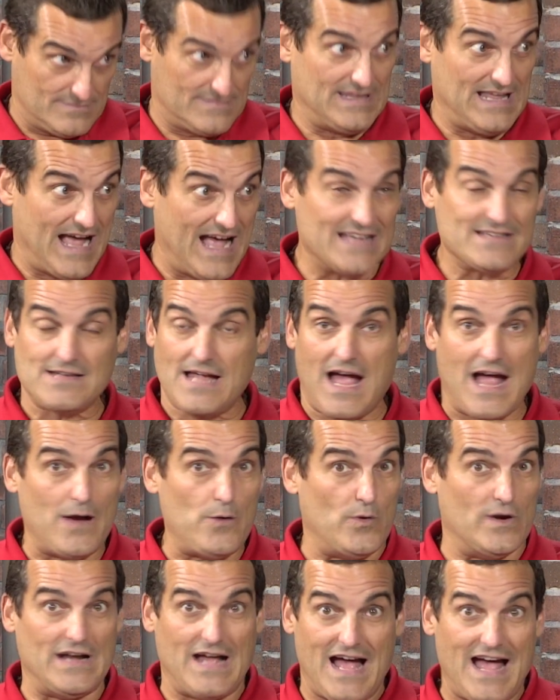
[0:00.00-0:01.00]
That's I
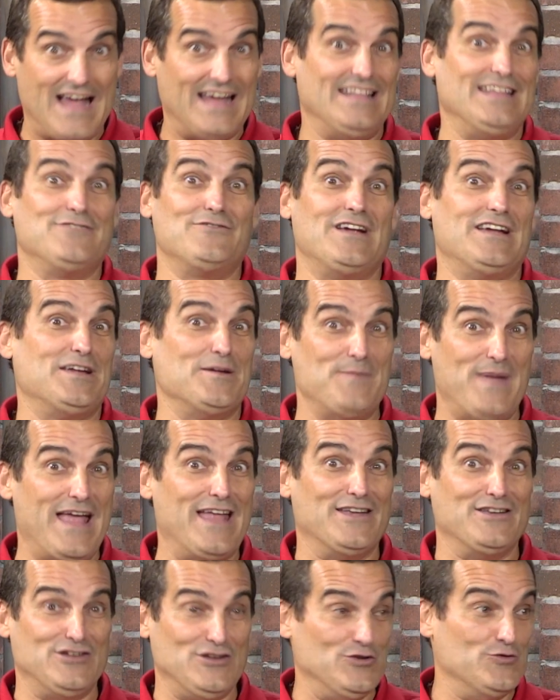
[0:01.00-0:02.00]
would highly
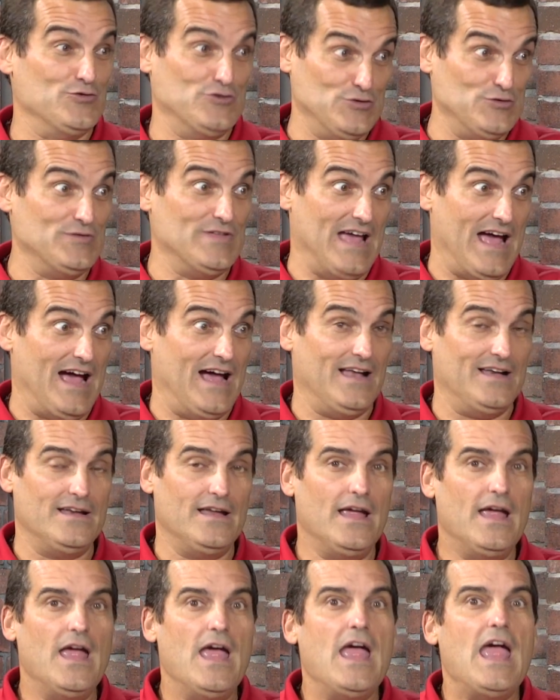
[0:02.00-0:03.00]
recommend you do that.
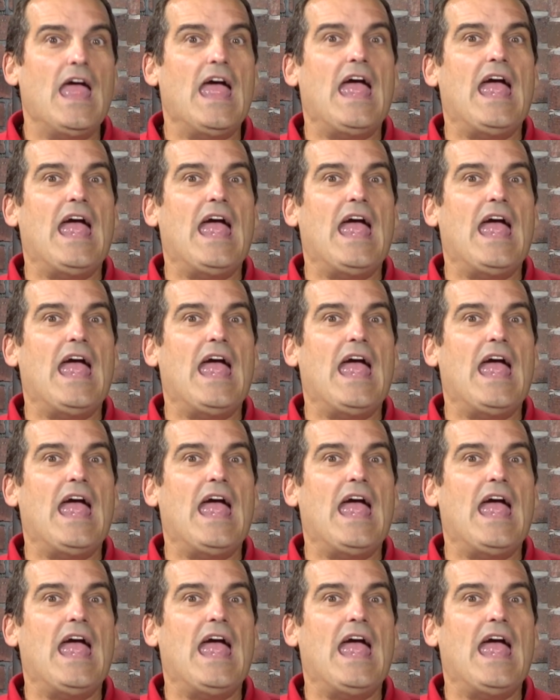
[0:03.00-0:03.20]
Okay.